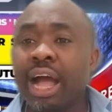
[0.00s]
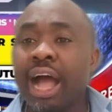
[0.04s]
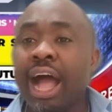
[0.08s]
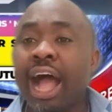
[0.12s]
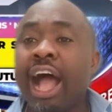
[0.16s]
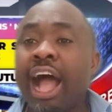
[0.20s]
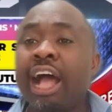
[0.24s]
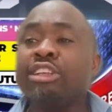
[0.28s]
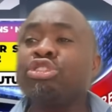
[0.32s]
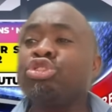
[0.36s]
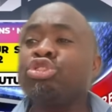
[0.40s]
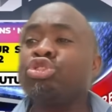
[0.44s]

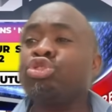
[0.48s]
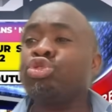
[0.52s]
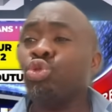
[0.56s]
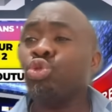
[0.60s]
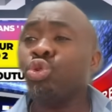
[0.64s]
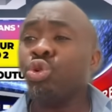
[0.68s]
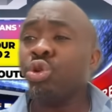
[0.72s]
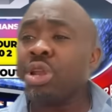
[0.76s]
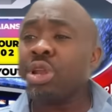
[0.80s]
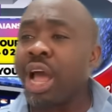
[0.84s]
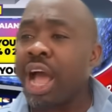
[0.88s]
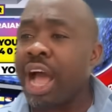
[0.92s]
As
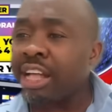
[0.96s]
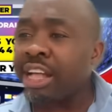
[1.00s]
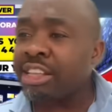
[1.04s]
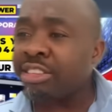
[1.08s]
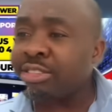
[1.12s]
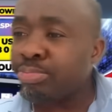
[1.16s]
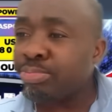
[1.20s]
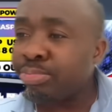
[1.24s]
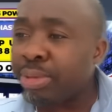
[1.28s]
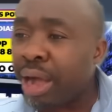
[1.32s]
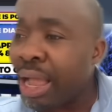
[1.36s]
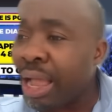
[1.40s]
soon
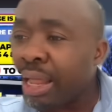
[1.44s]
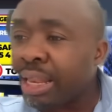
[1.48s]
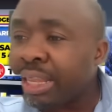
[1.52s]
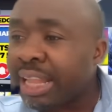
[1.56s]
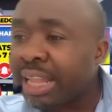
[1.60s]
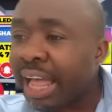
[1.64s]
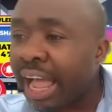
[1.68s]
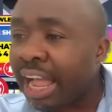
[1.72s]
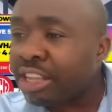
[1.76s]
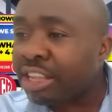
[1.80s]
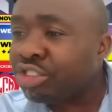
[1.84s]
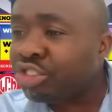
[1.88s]
as my
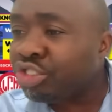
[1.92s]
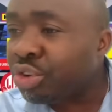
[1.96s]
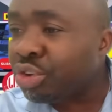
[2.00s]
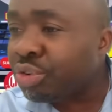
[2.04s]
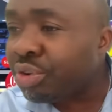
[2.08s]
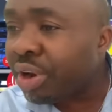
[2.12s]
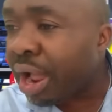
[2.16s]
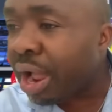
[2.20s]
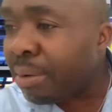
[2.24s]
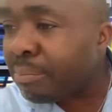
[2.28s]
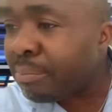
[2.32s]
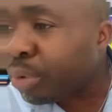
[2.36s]

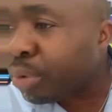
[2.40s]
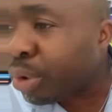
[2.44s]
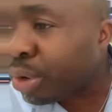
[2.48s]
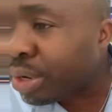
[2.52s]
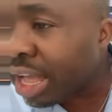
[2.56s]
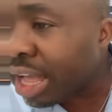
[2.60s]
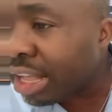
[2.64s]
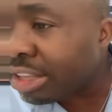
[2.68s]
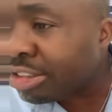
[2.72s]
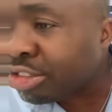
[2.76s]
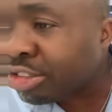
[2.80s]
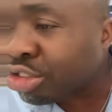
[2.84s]
Nigerian
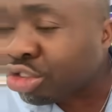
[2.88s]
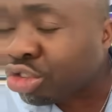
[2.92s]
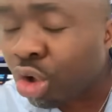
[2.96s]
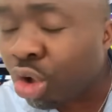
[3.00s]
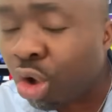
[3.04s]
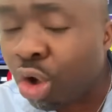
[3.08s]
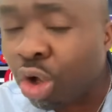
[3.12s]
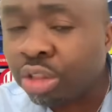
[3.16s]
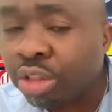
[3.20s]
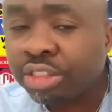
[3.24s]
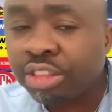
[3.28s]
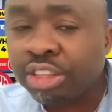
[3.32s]
brother
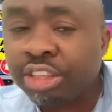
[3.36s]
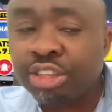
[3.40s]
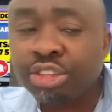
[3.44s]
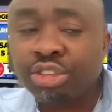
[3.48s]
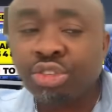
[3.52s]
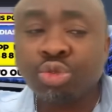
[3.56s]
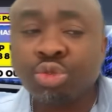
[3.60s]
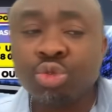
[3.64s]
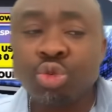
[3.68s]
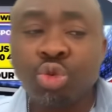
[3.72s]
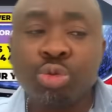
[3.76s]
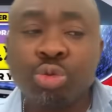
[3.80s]
saw
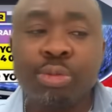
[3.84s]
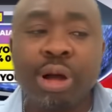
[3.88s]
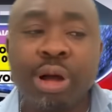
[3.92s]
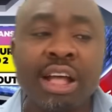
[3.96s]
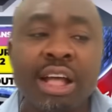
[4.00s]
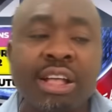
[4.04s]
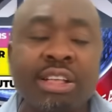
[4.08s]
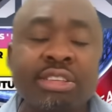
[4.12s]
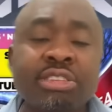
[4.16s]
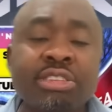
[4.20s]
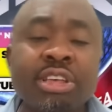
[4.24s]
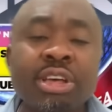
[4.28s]
this
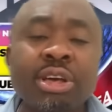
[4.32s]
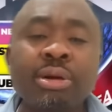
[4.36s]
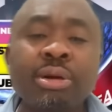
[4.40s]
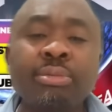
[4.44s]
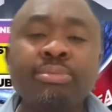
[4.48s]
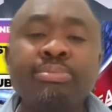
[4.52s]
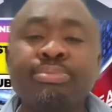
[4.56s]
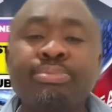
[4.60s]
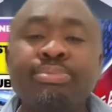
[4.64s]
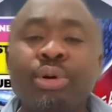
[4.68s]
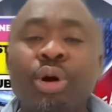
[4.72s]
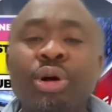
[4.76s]
woman's
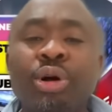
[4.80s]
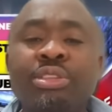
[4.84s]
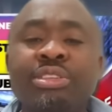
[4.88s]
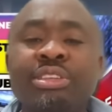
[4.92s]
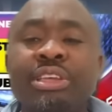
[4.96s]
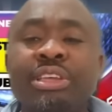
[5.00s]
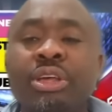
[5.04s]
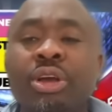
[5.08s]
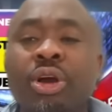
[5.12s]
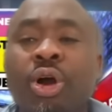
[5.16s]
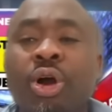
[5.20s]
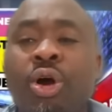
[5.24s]

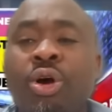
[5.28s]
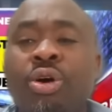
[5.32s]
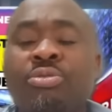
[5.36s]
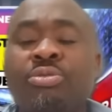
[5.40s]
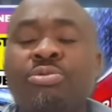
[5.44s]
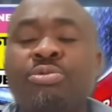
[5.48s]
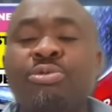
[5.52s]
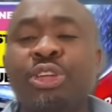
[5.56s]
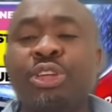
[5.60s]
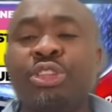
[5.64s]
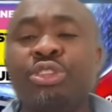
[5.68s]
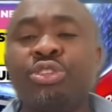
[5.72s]
body
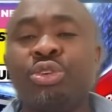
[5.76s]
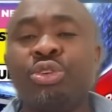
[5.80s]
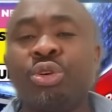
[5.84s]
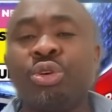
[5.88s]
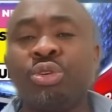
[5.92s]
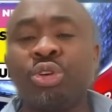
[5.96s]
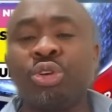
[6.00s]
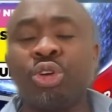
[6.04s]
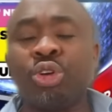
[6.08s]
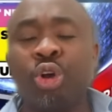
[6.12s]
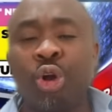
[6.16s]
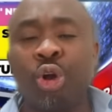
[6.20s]
on video
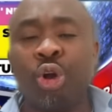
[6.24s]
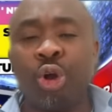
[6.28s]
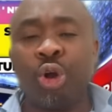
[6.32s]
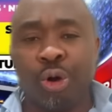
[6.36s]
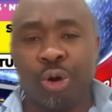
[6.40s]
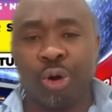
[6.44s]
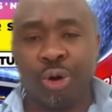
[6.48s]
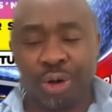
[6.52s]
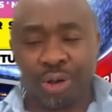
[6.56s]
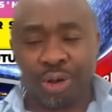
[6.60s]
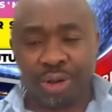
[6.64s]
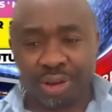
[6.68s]

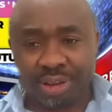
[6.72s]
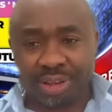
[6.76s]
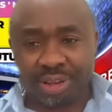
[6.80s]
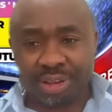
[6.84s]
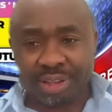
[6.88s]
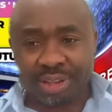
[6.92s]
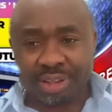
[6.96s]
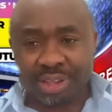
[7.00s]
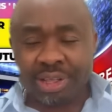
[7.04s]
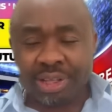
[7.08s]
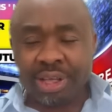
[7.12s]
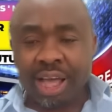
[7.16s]
call,
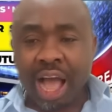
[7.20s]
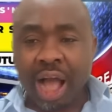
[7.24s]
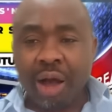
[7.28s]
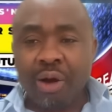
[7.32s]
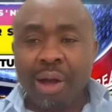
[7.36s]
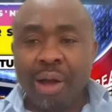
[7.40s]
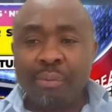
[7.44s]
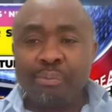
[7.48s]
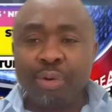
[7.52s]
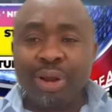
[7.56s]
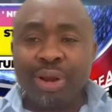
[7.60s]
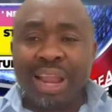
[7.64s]

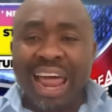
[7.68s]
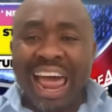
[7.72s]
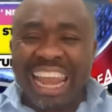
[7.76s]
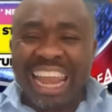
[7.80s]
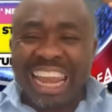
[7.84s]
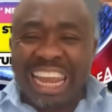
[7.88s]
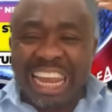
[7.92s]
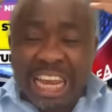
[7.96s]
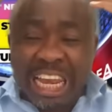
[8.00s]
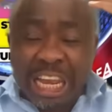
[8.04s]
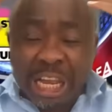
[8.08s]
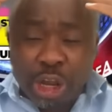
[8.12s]
our brother
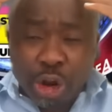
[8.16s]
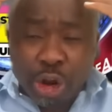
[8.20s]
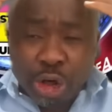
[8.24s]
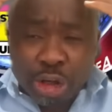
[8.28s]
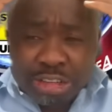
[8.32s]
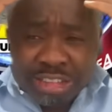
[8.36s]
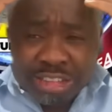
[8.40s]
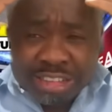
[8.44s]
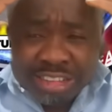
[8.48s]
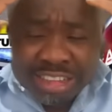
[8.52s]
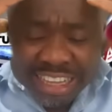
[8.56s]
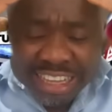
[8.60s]

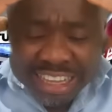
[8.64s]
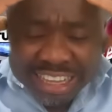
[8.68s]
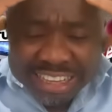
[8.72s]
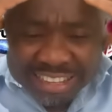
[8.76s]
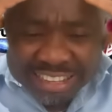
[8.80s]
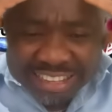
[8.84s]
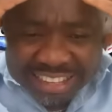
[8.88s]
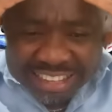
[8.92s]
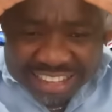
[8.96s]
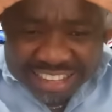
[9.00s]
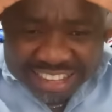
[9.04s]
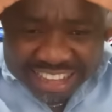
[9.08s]
lost
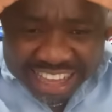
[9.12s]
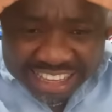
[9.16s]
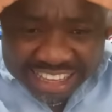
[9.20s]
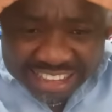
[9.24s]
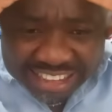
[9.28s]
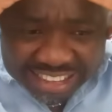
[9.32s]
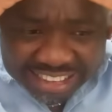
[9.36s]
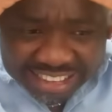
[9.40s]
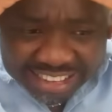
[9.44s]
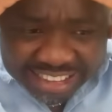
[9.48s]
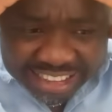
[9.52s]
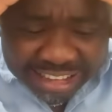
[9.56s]
his
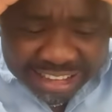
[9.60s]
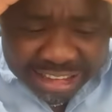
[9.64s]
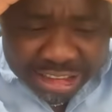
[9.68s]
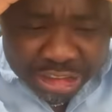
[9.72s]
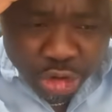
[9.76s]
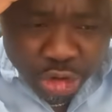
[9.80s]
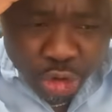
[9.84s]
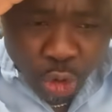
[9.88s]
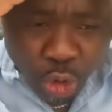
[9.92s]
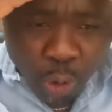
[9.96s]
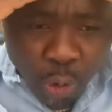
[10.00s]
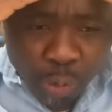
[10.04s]

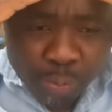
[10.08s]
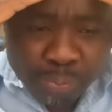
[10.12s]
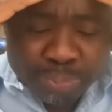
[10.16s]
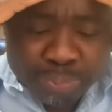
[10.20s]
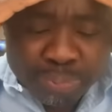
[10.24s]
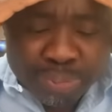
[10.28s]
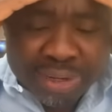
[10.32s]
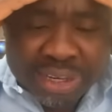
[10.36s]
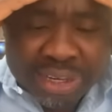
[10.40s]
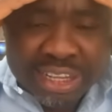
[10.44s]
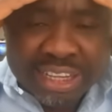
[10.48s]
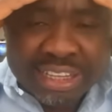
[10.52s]
senses
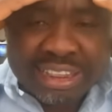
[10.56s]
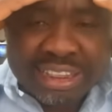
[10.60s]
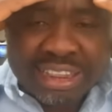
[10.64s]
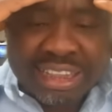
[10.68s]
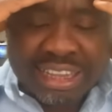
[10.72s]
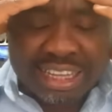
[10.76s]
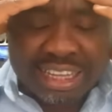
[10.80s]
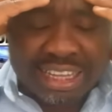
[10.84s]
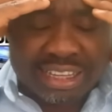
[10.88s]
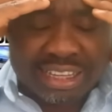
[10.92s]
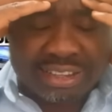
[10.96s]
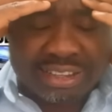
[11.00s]
completely.